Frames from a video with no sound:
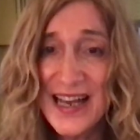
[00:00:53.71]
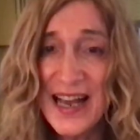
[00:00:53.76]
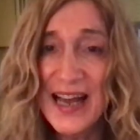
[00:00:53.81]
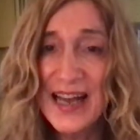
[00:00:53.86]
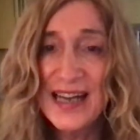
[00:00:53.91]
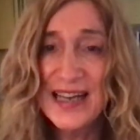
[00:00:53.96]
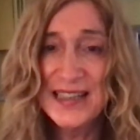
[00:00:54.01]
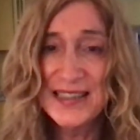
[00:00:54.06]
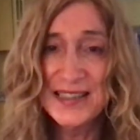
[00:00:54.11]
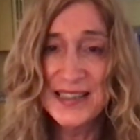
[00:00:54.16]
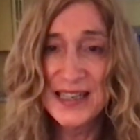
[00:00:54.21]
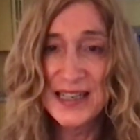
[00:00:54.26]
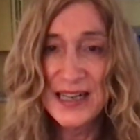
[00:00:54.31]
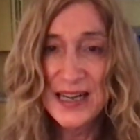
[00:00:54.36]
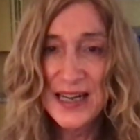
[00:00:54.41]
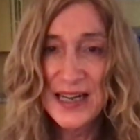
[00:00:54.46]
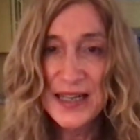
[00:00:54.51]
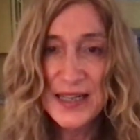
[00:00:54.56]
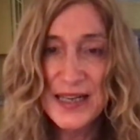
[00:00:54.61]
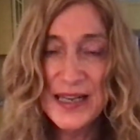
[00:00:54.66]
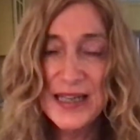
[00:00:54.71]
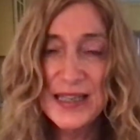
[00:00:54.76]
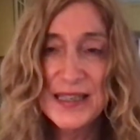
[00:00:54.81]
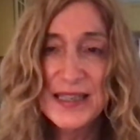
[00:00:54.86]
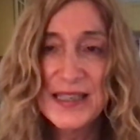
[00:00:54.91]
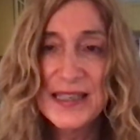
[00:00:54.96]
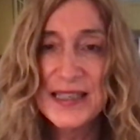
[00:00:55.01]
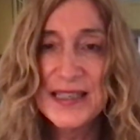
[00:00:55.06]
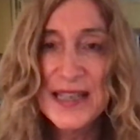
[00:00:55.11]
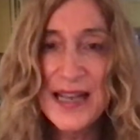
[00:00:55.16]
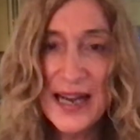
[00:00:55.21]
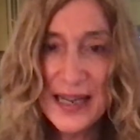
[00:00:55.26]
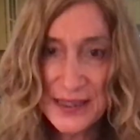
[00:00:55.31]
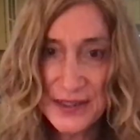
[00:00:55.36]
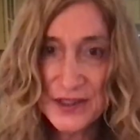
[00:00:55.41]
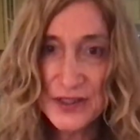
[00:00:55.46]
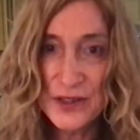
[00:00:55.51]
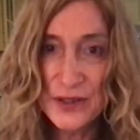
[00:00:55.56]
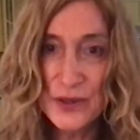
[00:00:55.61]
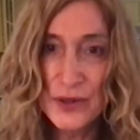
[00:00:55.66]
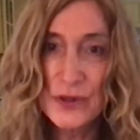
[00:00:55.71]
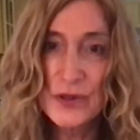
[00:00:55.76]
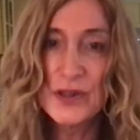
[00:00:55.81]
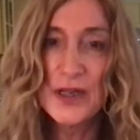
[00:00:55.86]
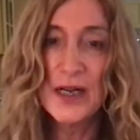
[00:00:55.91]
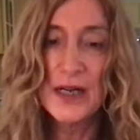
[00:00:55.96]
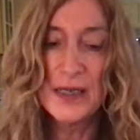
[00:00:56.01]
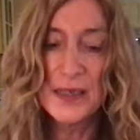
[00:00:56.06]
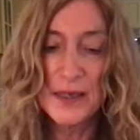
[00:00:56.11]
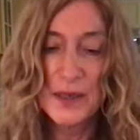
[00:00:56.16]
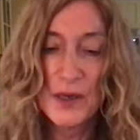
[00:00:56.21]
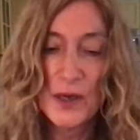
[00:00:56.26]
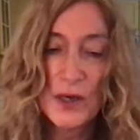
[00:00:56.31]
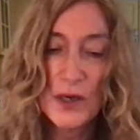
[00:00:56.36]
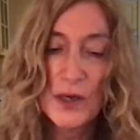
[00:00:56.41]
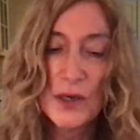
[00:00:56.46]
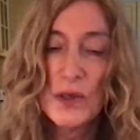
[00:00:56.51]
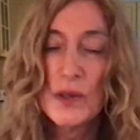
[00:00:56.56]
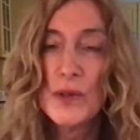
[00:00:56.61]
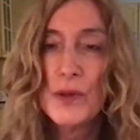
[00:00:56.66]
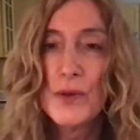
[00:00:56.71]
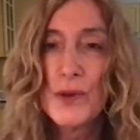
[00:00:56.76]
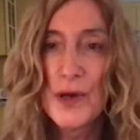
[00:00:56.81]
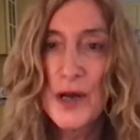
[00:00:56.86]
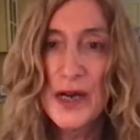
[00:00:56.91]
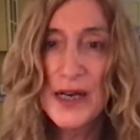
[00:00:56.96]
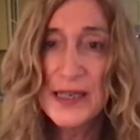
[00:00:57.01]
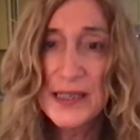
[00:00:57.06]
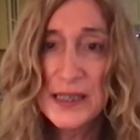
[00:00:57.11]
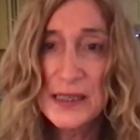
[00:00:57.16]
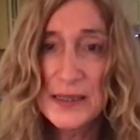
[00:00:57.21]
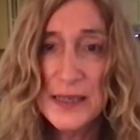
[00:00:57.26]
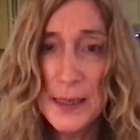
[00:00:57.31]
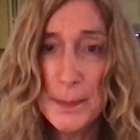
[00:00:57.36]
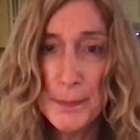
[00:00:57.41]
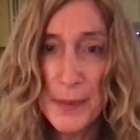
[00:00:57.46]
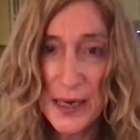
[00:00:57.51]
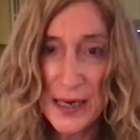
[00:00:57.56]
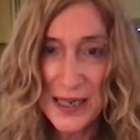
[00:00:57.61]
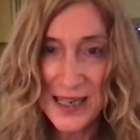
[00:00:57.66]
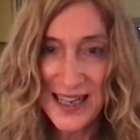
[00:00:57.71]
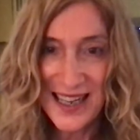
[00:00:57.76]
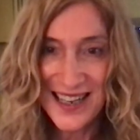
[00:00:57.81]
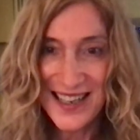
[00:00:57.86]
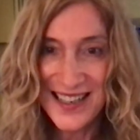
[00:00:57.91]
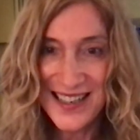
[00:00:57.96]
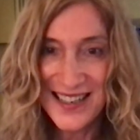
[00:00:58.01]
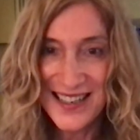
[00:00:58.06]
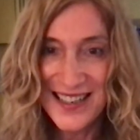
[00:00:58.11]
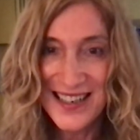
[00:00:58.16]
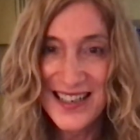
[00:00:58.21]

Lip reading: And in the next sutra, Uranrabraha,